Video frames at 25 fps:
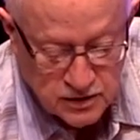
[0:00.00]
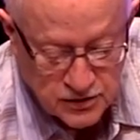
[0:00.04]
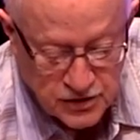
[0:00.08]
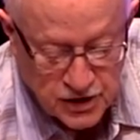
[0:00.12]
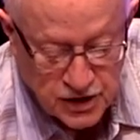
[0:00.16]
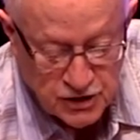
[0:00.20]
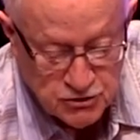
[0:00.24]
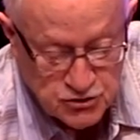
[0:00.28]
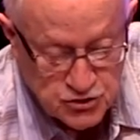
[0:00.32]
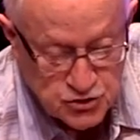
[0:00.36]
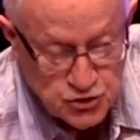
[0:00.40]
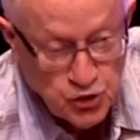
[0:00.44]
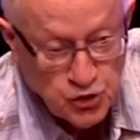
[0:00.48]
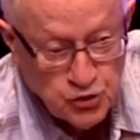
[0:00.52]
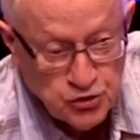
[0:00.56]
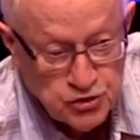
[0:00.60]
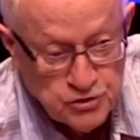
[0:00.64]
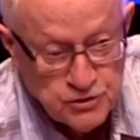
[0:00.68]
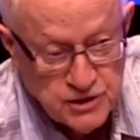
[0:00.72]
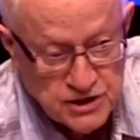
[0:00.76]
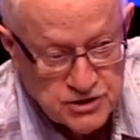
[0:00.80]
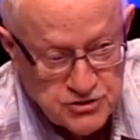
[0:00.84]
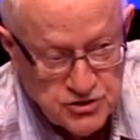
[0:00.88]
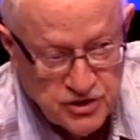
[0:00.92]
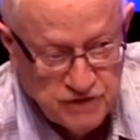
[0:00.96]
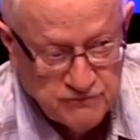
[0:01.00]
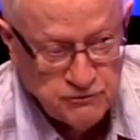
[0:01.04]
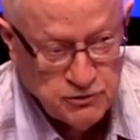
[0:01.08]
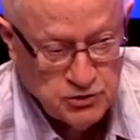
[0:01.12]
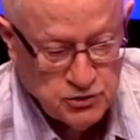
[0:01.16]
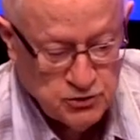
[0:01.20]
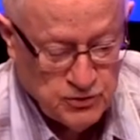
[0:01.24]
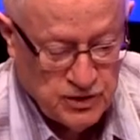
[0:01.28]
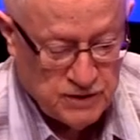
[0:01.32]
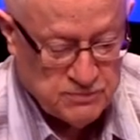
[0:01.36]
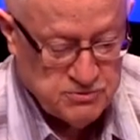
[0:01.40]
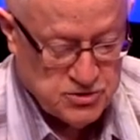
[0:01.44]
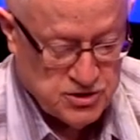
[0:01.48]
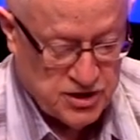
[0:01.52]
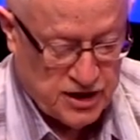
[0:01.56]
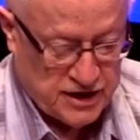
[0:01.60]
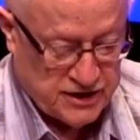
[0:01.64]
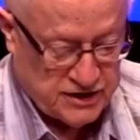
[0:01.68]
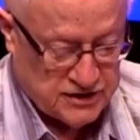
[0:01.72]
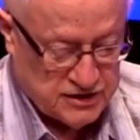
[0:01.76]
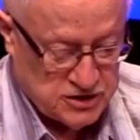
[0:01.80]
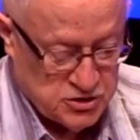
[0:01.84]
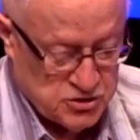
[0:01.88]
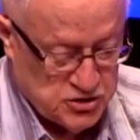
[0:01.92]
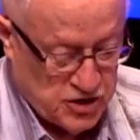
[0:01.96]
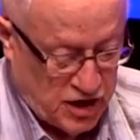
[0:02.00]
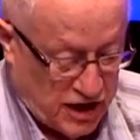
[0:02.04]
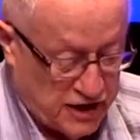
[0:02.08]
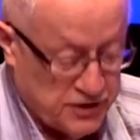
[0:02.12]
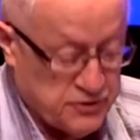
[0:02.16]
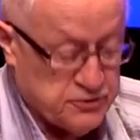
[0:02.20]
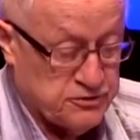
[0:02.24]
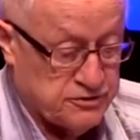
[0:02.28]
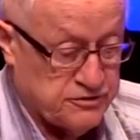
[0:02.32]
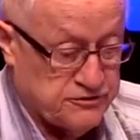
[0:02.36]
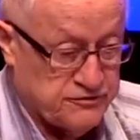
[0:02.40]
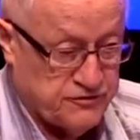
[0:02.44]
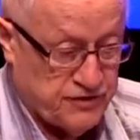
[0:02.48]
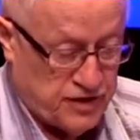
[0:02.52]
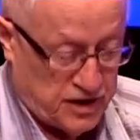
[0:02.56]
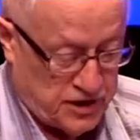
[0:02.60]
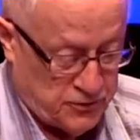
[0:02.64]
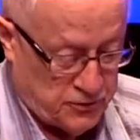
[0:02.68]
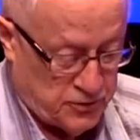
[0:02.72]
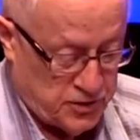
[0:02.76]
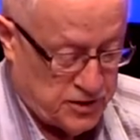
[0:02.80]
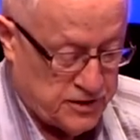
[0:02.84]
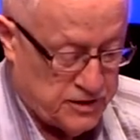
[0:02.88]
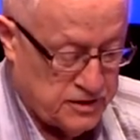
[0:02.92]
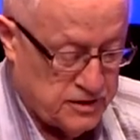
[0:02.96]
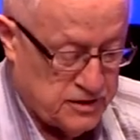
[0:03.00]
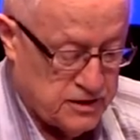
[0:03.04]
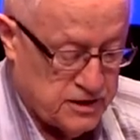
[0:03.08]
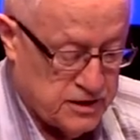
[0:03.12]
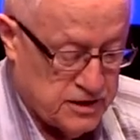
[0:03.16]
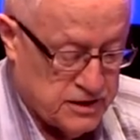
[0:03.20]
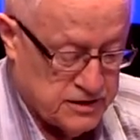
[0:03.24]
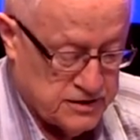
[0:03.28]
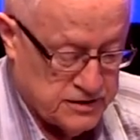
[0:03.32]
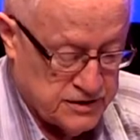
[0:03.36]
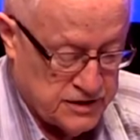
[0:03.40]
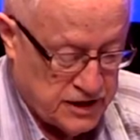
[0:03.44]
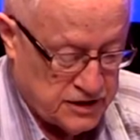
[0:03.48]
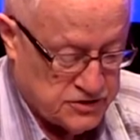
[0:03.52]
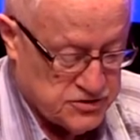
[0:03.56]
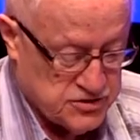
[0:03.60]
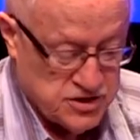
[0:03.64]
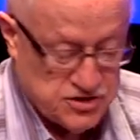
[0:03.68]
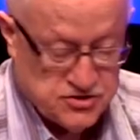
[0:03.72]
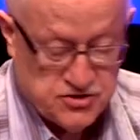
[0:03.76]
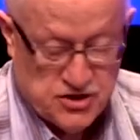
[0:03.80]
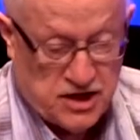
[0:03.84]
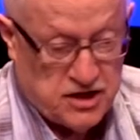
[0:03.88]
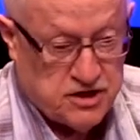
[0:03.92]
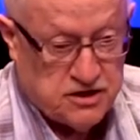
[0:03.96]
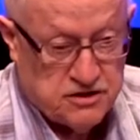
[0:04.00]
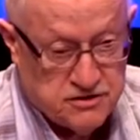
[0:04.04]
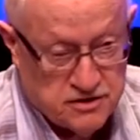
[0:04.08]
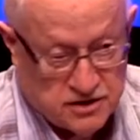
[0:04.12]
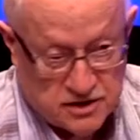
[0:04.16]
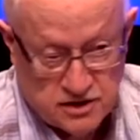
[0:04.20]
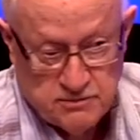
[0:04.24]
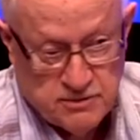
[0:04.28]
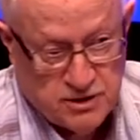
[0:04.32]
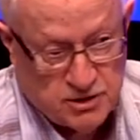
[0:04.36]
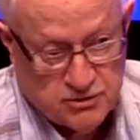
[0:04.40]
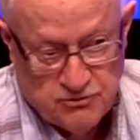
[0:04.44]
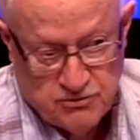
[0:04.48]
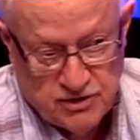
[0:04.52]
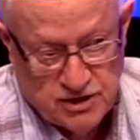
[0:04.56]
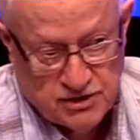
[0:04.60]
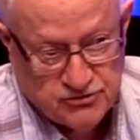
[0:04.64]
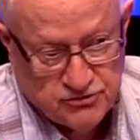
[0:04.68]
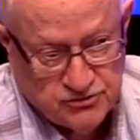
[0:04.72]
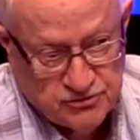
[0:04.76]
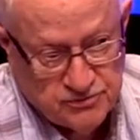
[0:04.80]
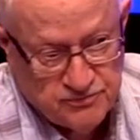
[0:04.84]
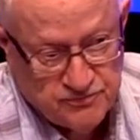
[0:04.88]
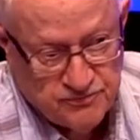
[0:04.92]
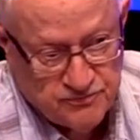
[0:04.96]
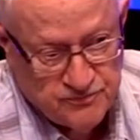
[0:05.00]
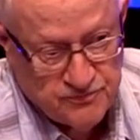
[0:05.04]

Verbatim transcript: There's no US government website, at least I couldn't find one, that says anything about rest.